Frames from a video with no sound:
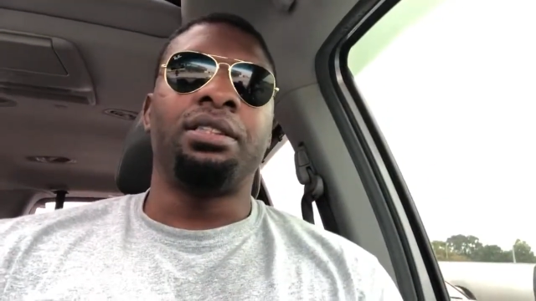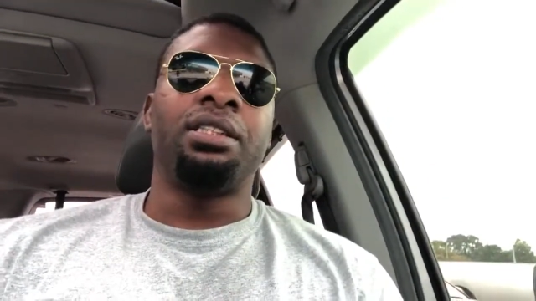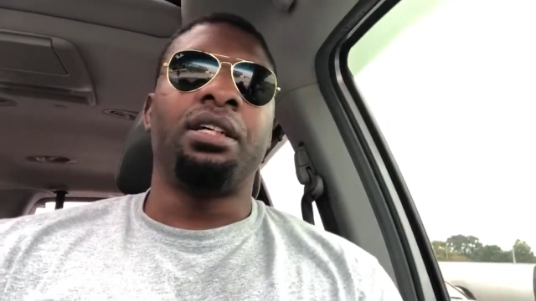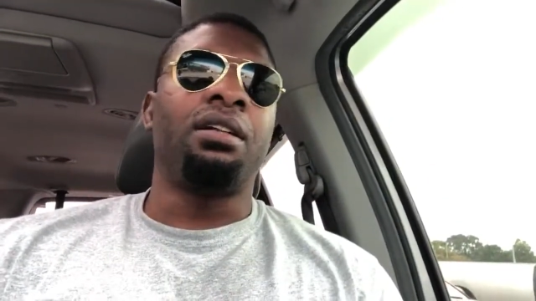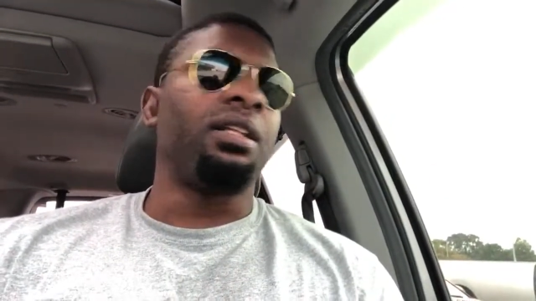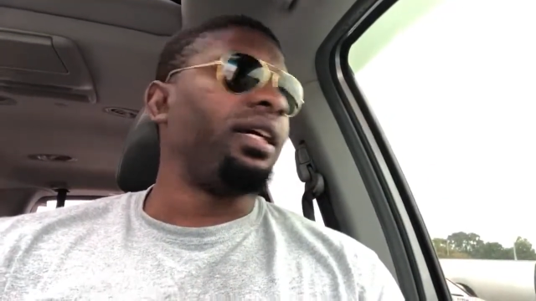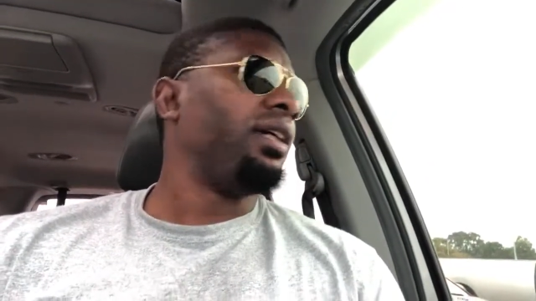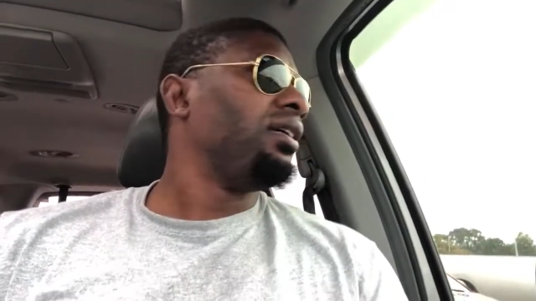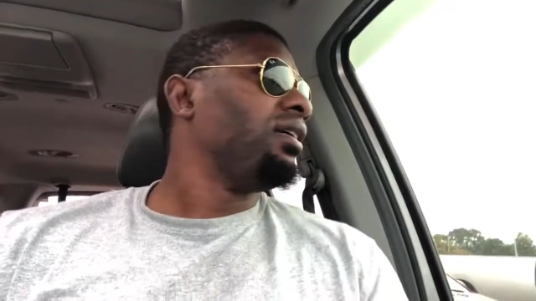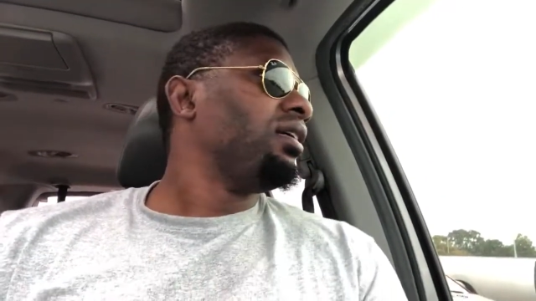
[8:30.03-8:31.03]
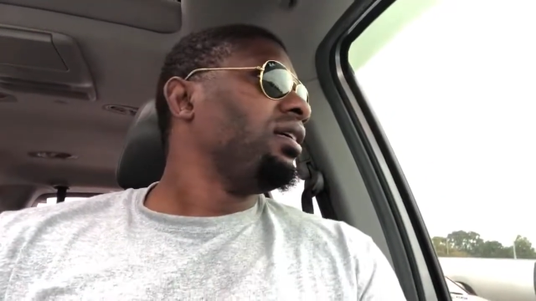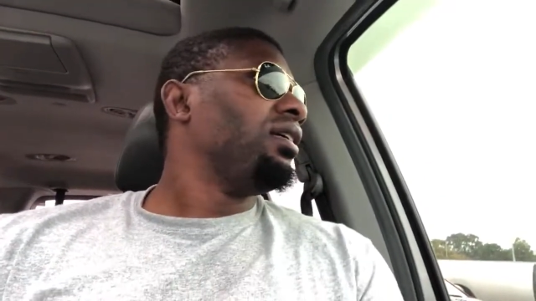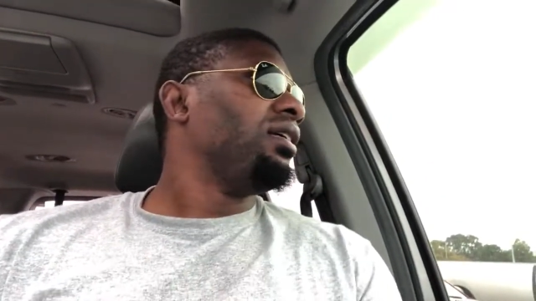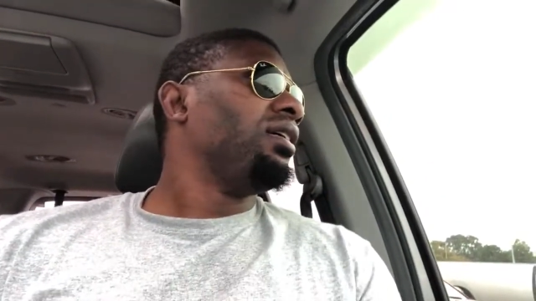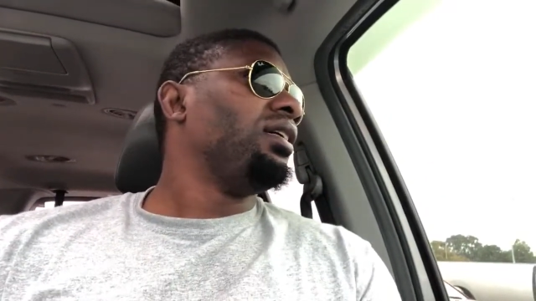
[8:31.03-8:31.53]
I see all that.
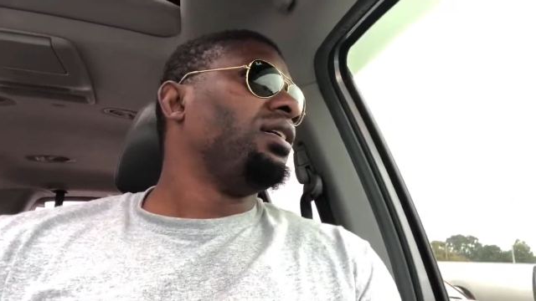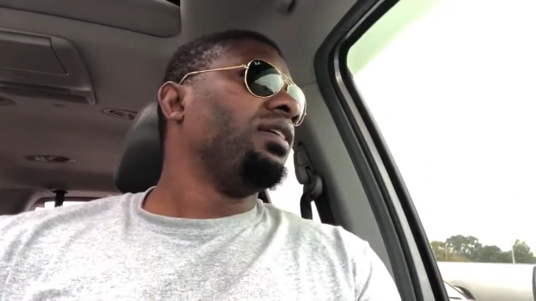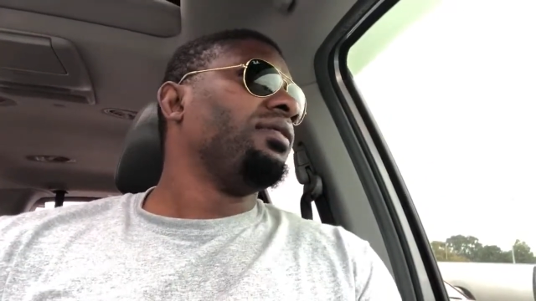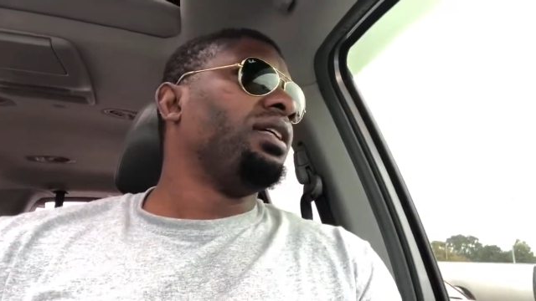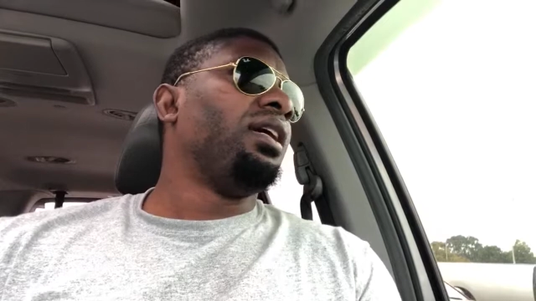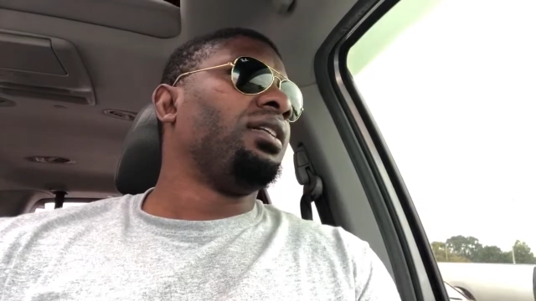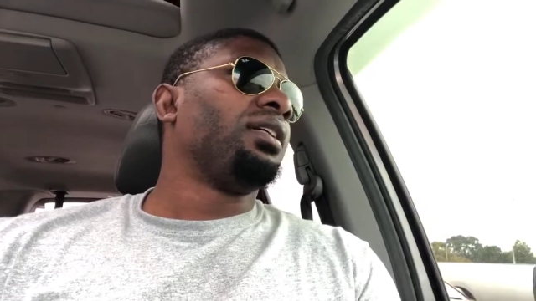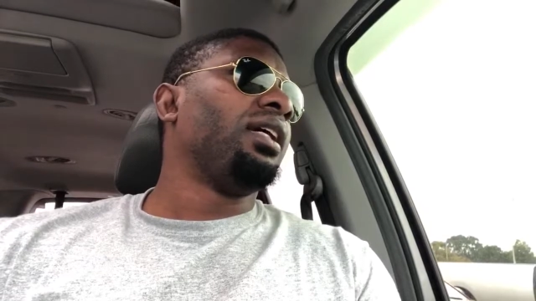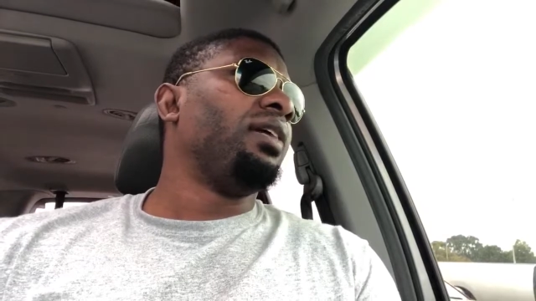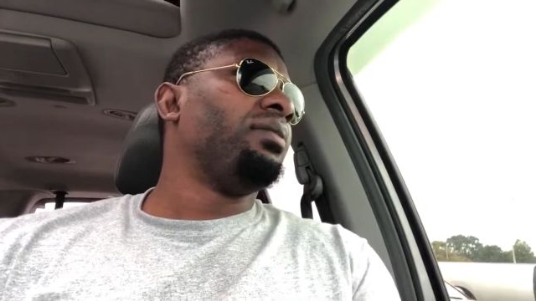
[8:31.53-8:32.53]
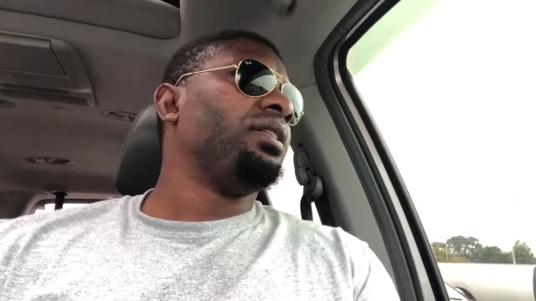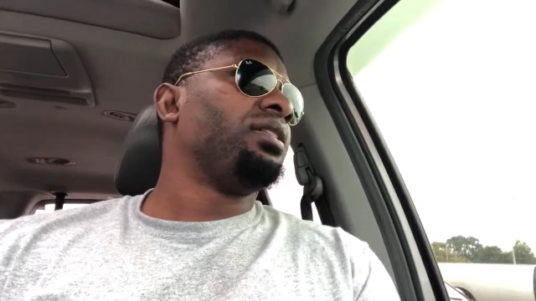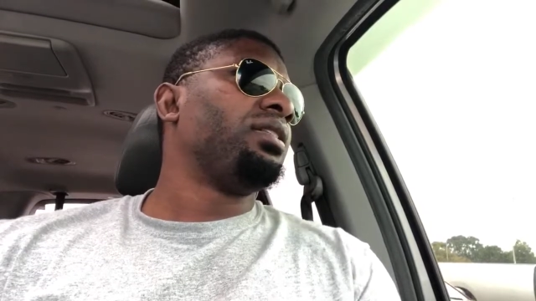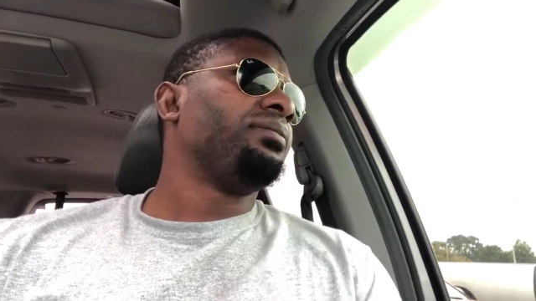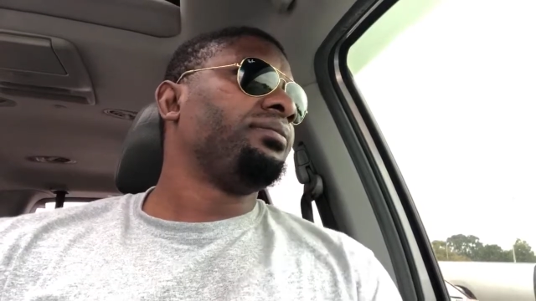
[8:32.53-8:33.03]
I read all the
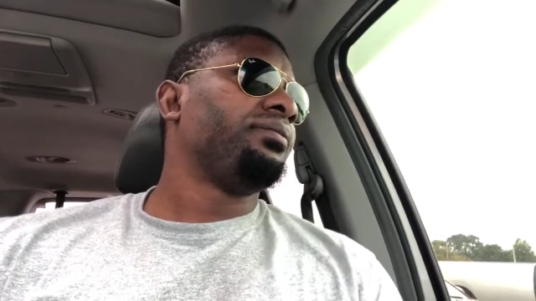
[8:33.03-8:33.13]
comments.